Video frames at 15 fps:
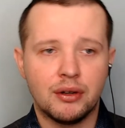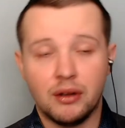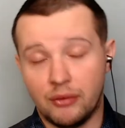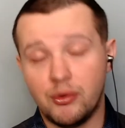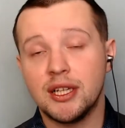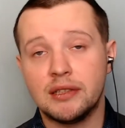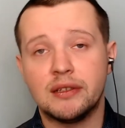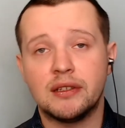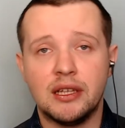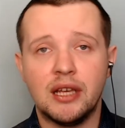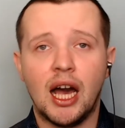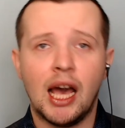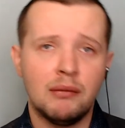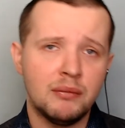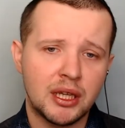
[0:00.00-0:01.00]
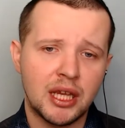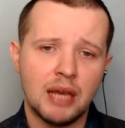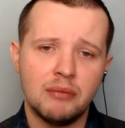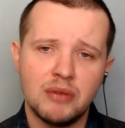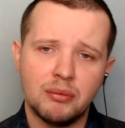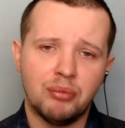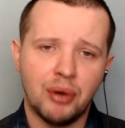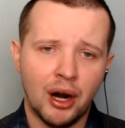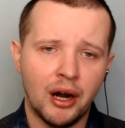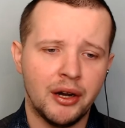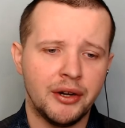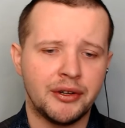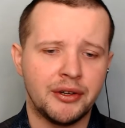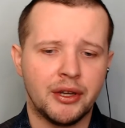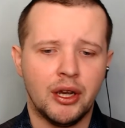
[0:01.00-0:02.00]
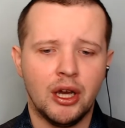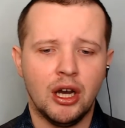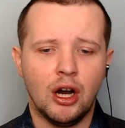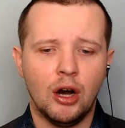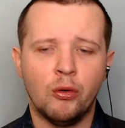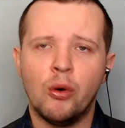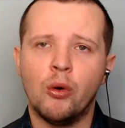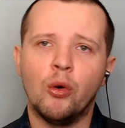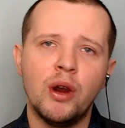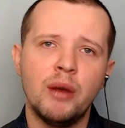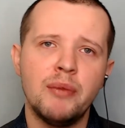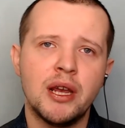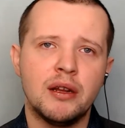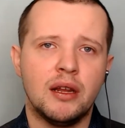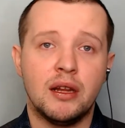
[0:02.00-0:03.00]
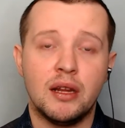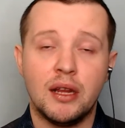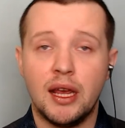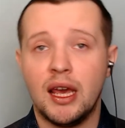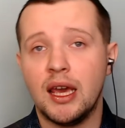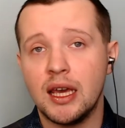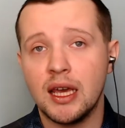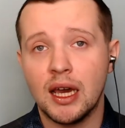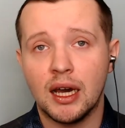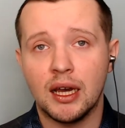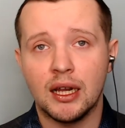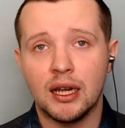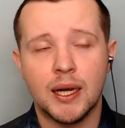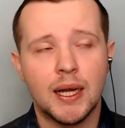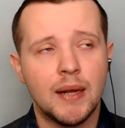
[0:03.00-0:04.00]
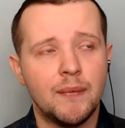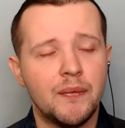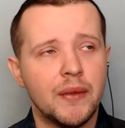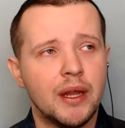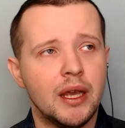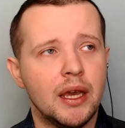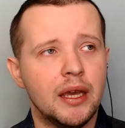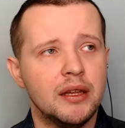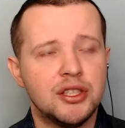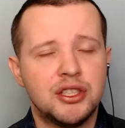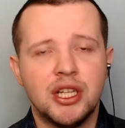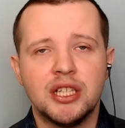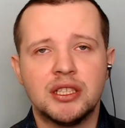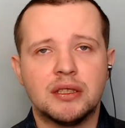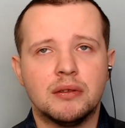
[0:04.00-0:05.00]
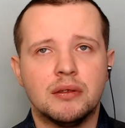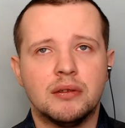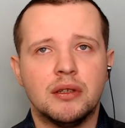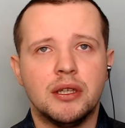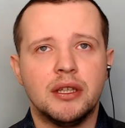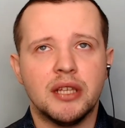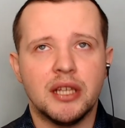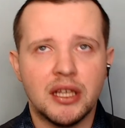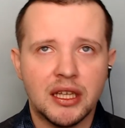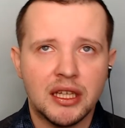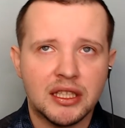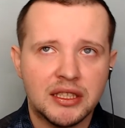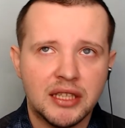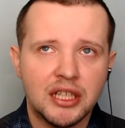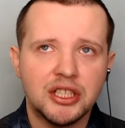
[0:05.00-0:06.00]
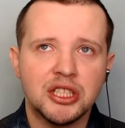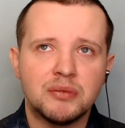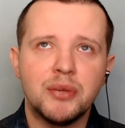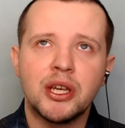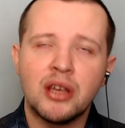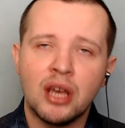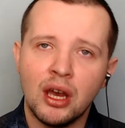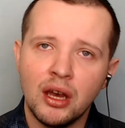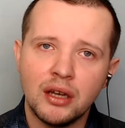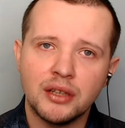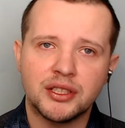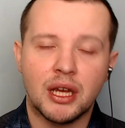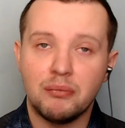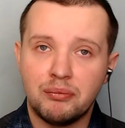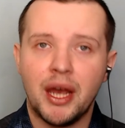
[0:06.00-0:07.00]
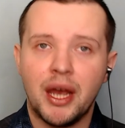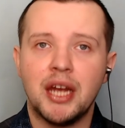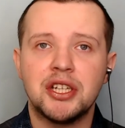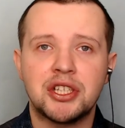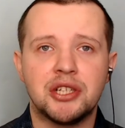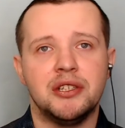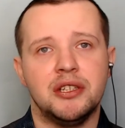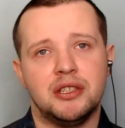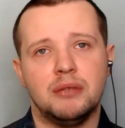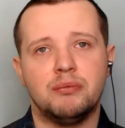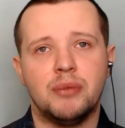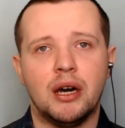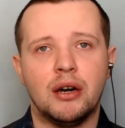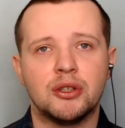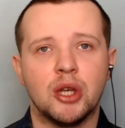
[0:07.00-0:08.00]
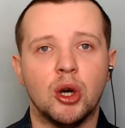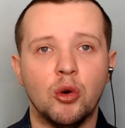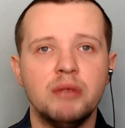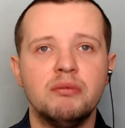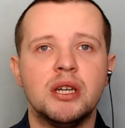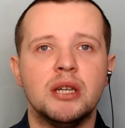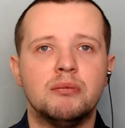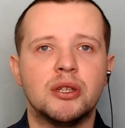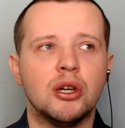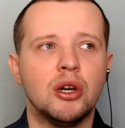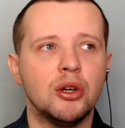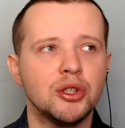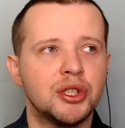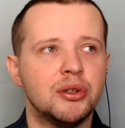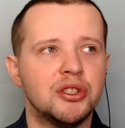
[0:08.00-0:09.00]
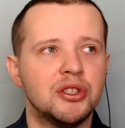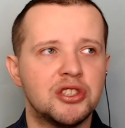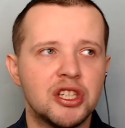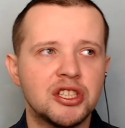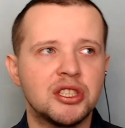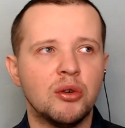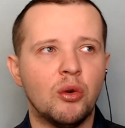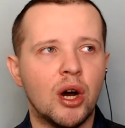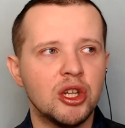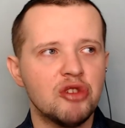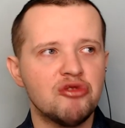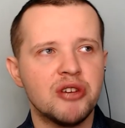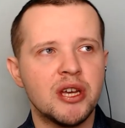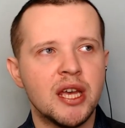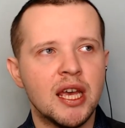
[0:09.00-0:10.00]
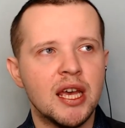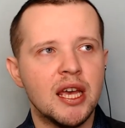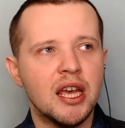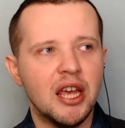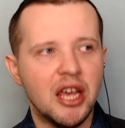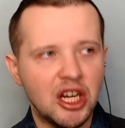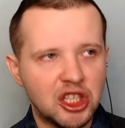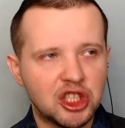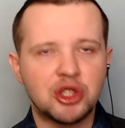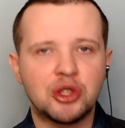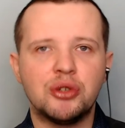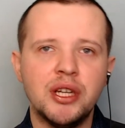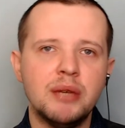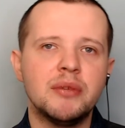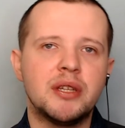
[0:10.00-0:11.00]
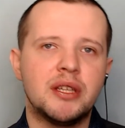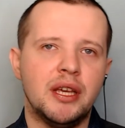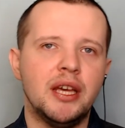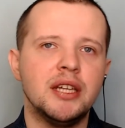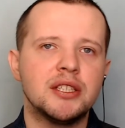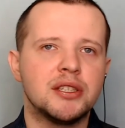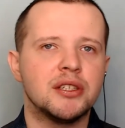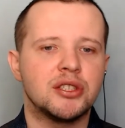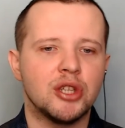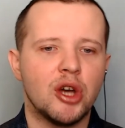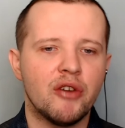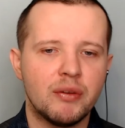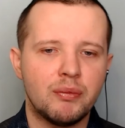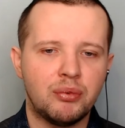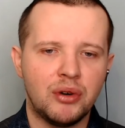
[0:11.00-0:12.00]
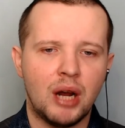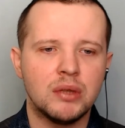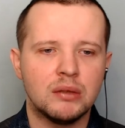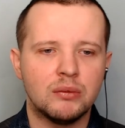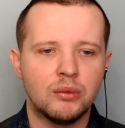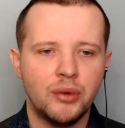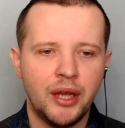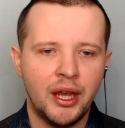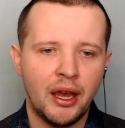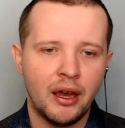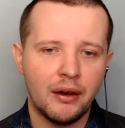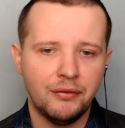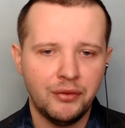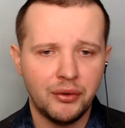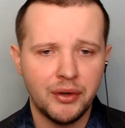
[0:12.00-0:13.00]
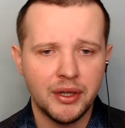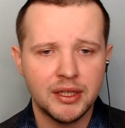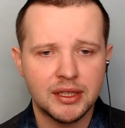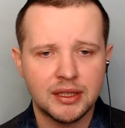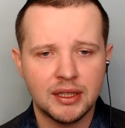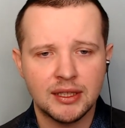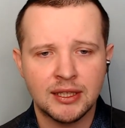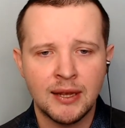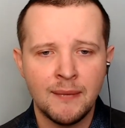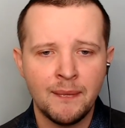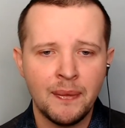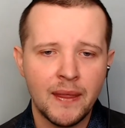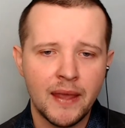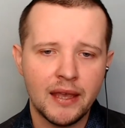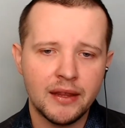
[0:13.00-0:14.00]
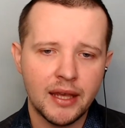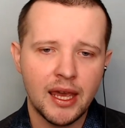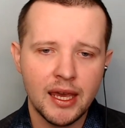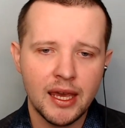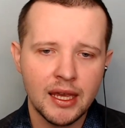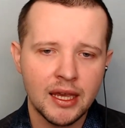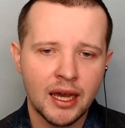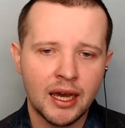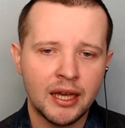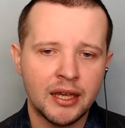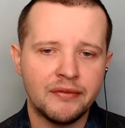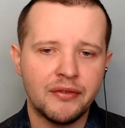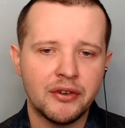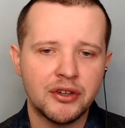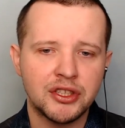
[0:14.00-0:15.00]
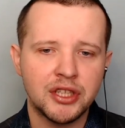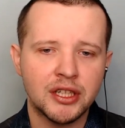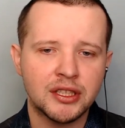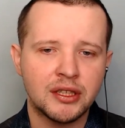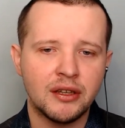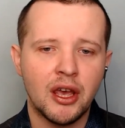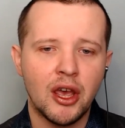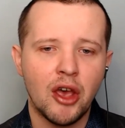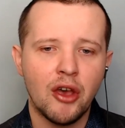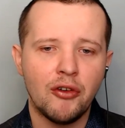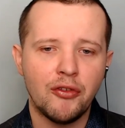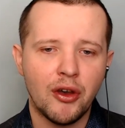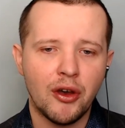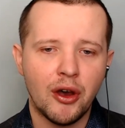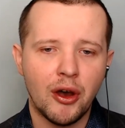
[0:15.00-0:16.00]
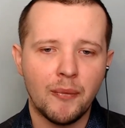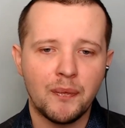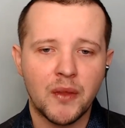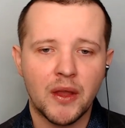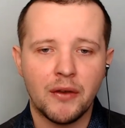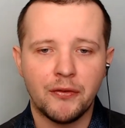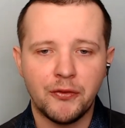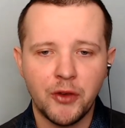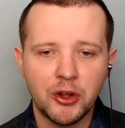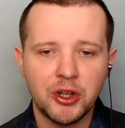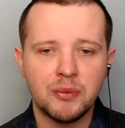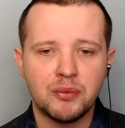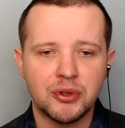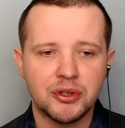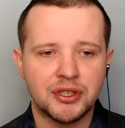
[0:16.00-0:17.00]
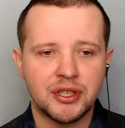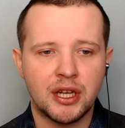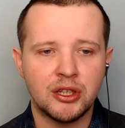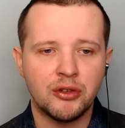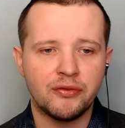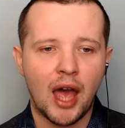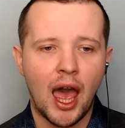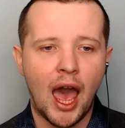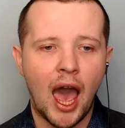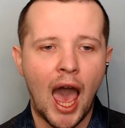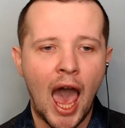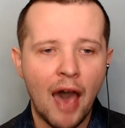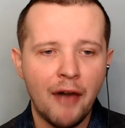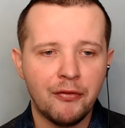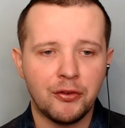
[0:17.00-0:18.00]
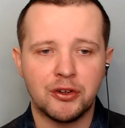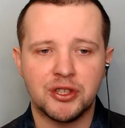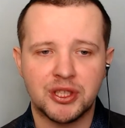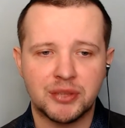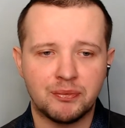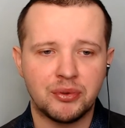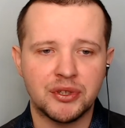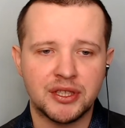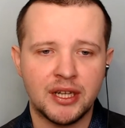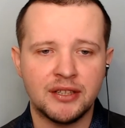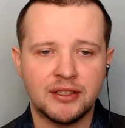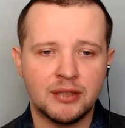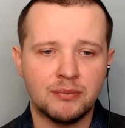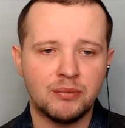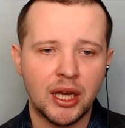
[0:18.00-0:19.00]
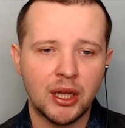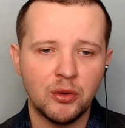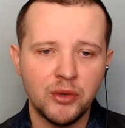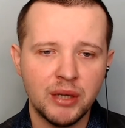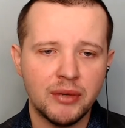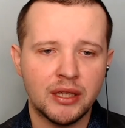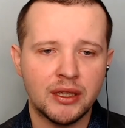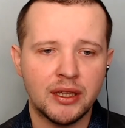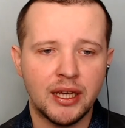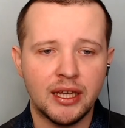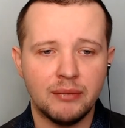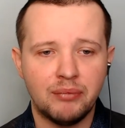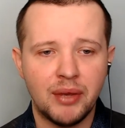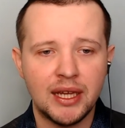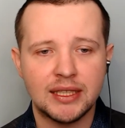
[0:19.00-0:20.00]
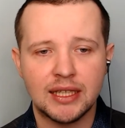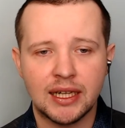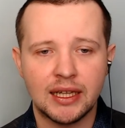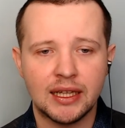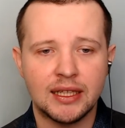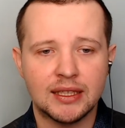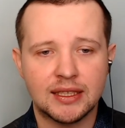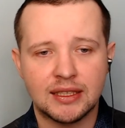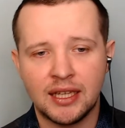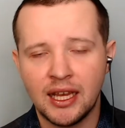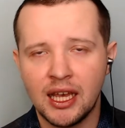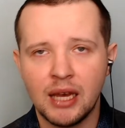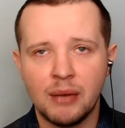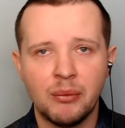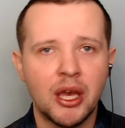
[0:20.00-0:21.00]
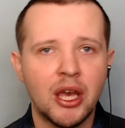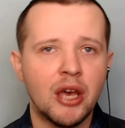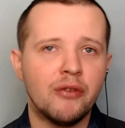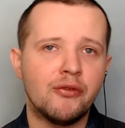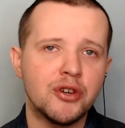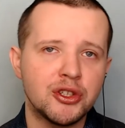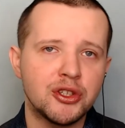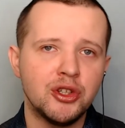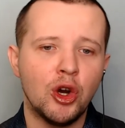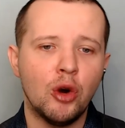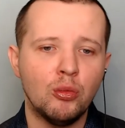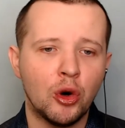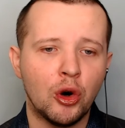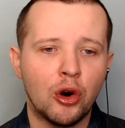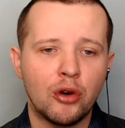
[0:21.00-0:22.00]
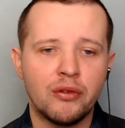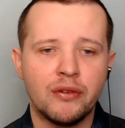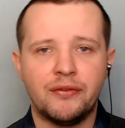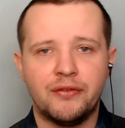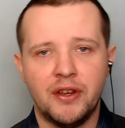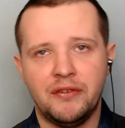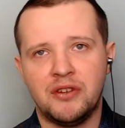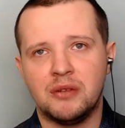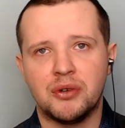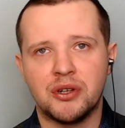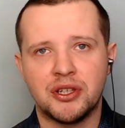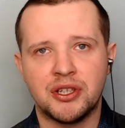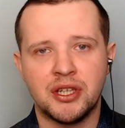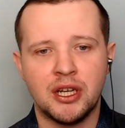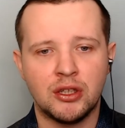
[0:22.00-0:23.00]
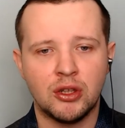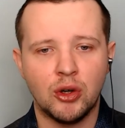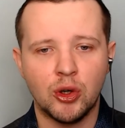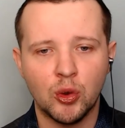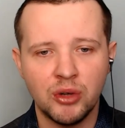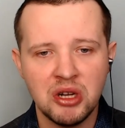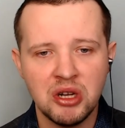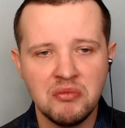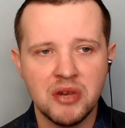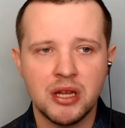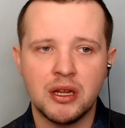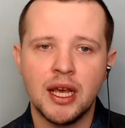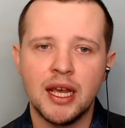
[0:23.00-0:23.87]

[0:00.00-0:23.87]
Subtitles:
Recently I became a part of Women in AI. And it's not just because I'm passionate about women, but also it's just one of the extreme cases of a problem we have. For instance, in AI, there's just a 30% of efforts presented by women, and basically in STEM there is no more than 15% of women.